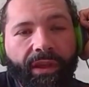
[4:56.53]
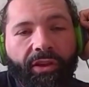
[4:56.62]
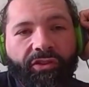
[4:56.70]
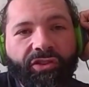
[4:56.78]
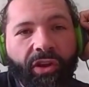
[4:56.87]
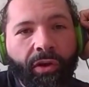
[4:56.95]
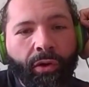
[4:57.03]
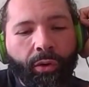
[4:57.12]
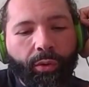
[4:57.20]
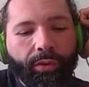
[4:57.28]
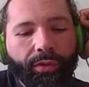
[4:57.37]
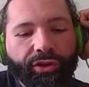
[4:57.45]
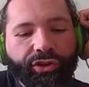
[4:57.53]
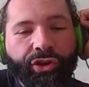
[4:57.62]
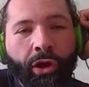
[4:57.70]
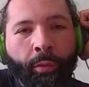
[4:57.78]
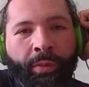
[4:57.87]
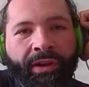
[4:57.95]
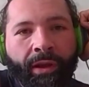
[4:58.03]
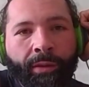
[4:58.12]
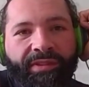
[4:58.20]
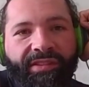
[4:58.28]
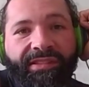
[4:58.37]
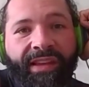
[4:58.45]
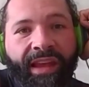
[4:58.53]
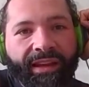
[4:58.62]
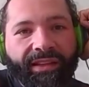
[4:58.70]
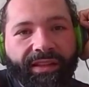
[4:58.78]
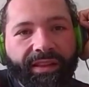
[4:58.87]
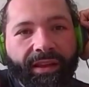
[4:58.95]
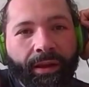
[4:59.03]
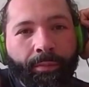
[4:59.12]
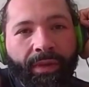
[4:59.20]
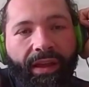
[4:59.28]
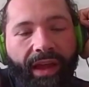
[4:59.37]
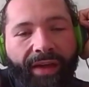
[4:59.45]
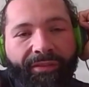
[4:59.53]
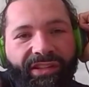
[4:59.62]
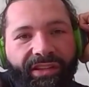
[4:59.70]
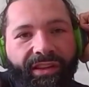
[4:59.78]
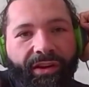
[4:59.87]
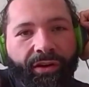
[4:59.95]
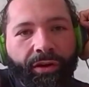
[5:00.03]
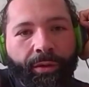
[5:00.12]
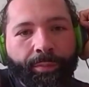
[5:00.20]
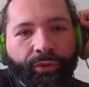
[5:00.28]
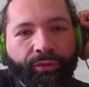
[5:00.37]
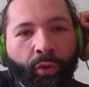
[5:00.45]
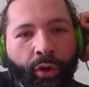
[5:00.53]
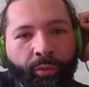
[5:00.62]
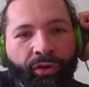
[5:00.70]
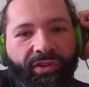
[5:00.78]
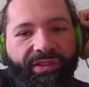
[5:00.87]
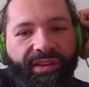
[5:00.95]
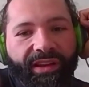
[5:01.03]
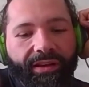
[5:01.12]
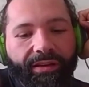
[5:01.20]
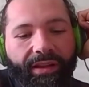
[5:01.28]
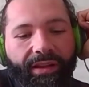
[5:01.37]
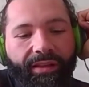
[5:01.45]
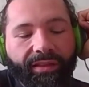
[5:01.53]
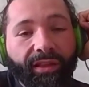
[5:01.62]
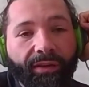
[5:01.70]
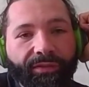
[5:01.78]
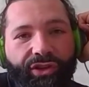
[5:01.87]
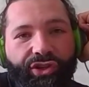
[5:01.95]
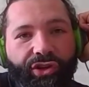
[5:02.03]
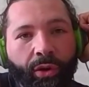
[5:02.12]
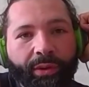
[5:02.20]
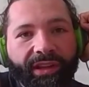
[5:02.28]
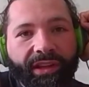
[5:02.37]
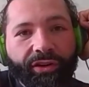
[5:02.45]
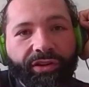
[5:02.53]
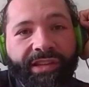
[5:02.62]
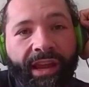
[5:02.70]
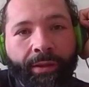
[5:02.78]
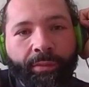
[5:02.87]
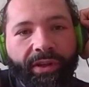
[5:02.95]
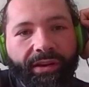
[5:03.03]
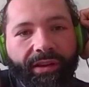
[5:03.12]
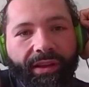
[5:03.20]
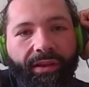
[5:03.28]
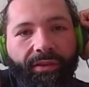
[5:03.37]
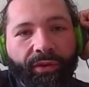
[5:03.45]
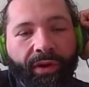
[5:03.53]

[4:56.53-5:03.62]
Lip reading: So the show becomes second to them. Obviously, there are performers that love the show and the entertainment. For